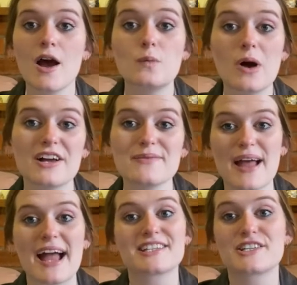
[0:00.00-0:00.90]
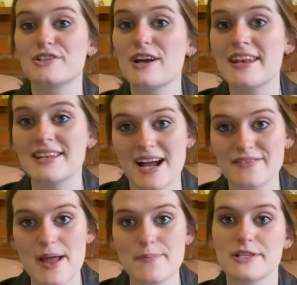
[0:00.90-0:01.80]
Welcome back to
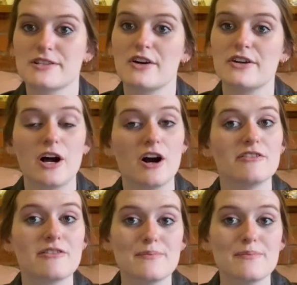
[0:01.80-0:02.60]
another episode of